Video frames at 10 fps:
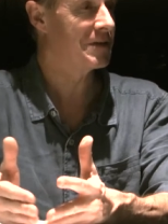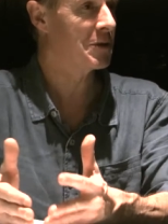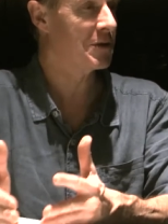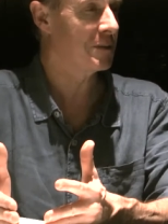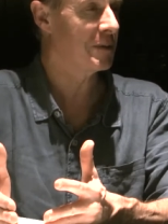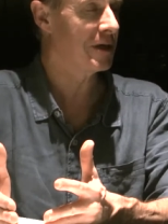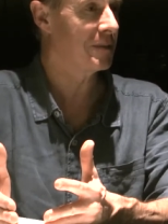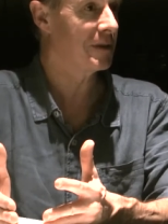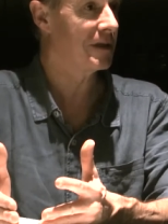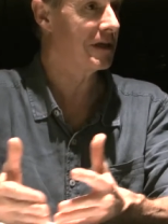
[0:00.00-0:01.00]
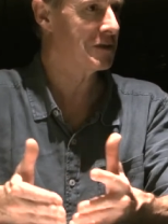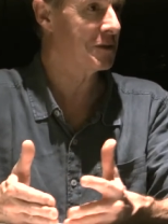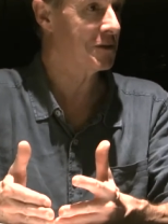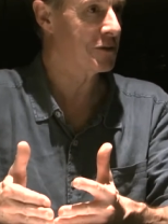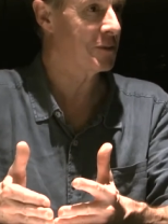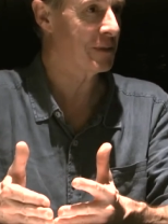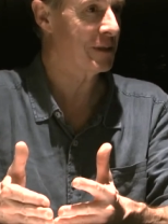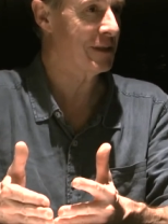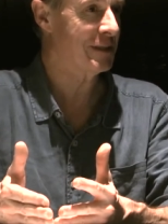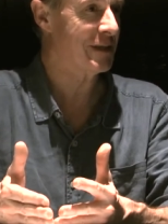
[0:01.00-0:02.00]
If it's not in the Bible, it's not a topic that
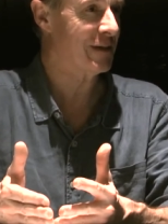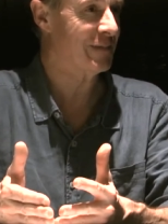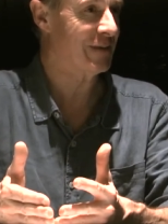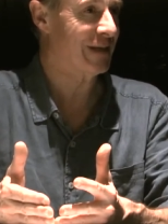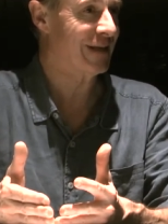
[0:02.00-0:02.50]
needs covering.